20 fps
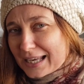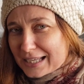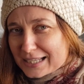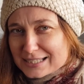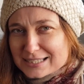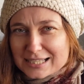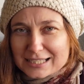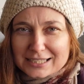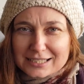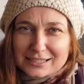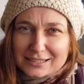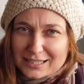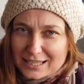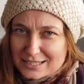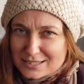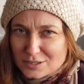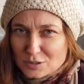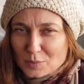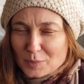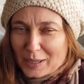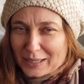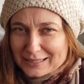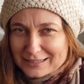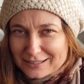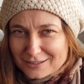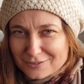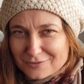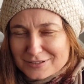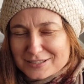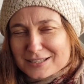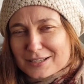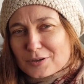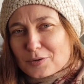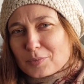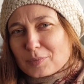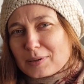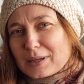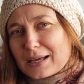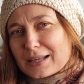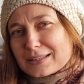is that it doesn't matter whether you
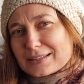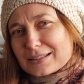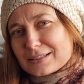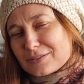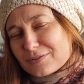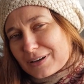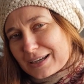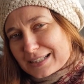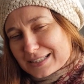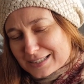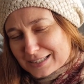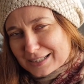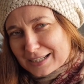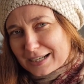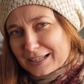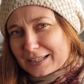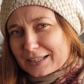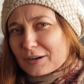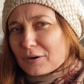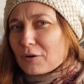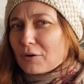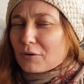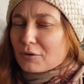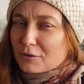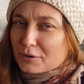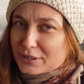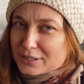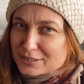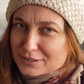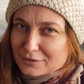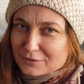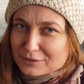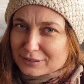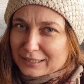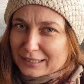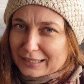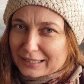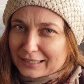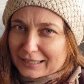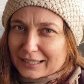plant it vertically or
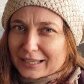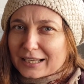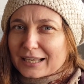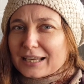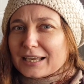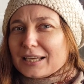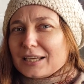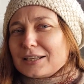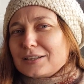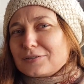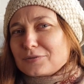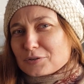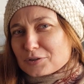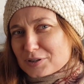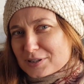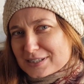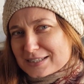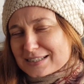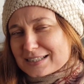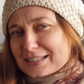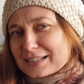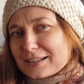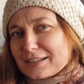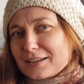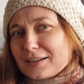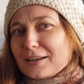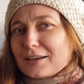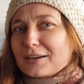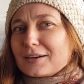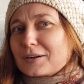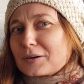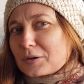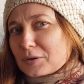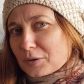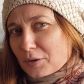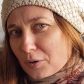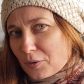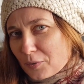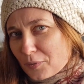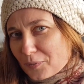horizontally, it would still
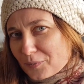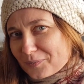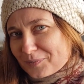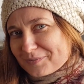grow.